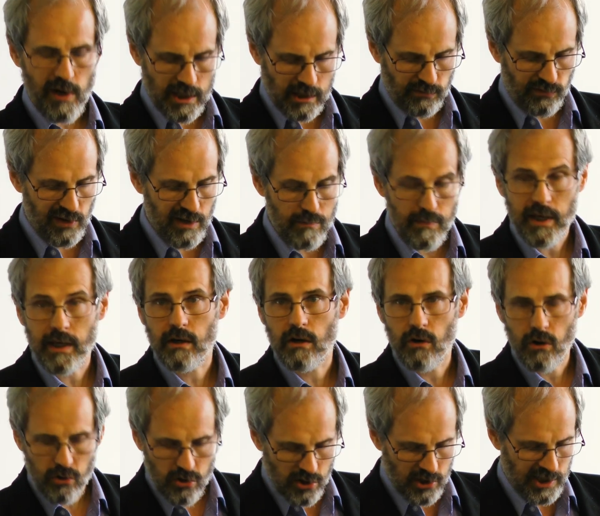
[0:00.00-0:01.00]
who was
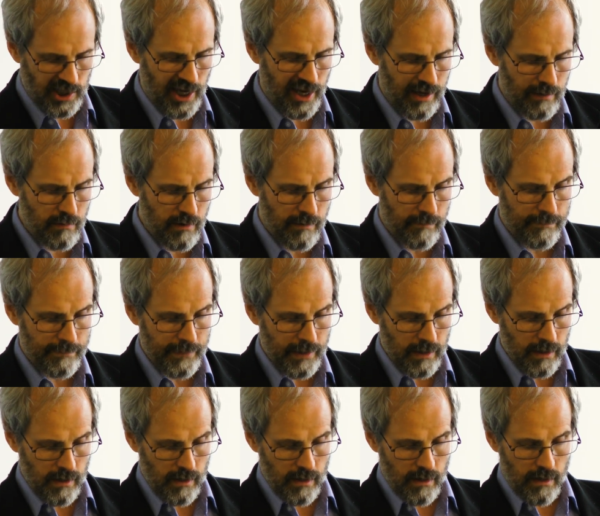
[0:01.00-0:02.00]
filming all the time,
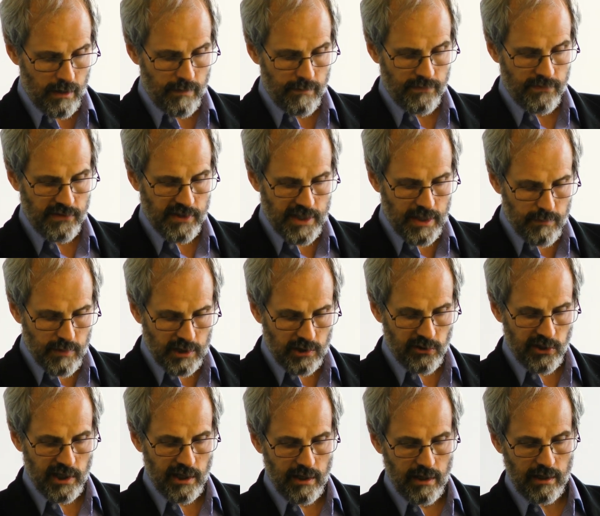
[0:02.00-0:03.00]

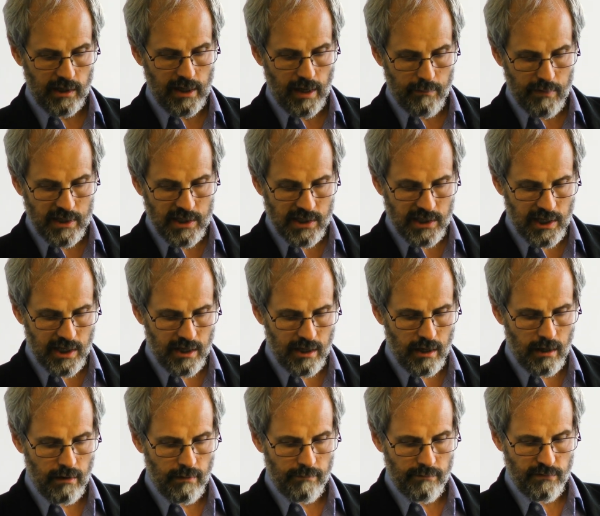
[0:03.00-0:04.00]
Dimitri
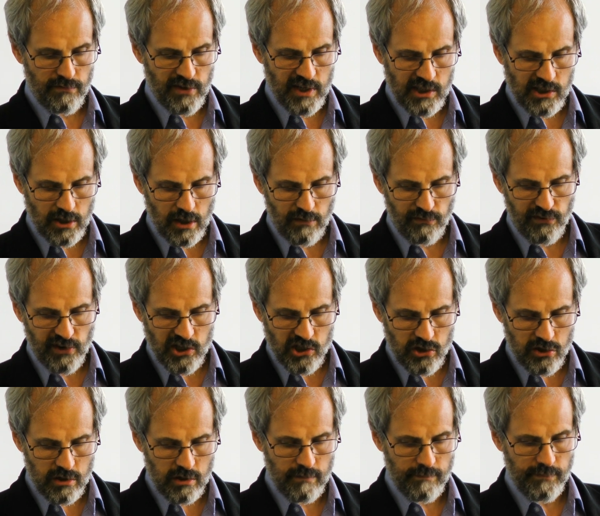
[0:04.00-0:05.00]
Kaminski, Vincent
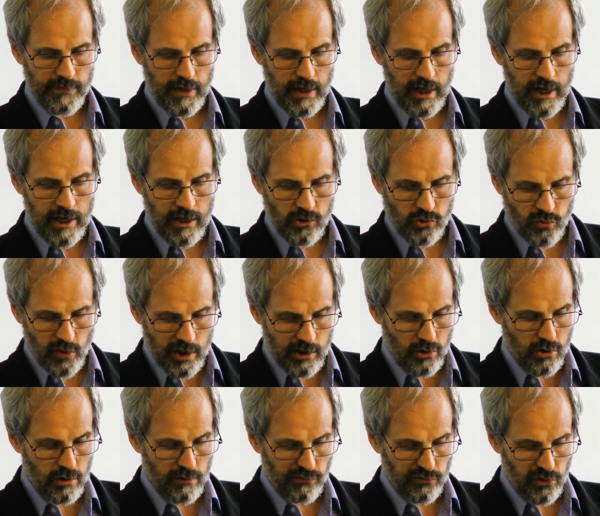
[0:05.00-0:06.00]
Fajo,
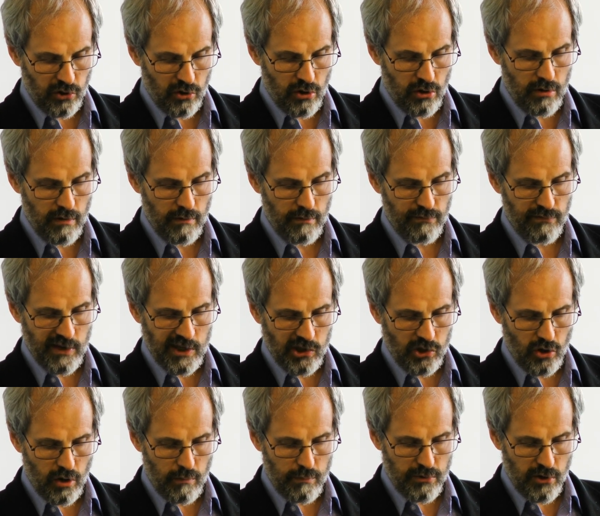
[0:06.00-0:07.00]
Antoine Godfrio,
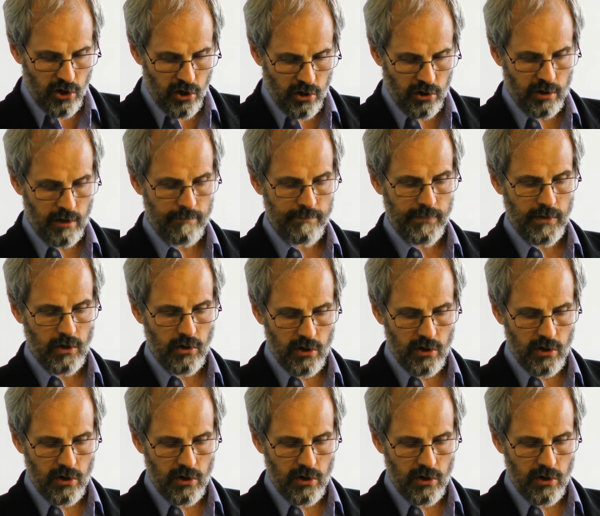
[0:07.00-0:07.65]
Victor Bjork,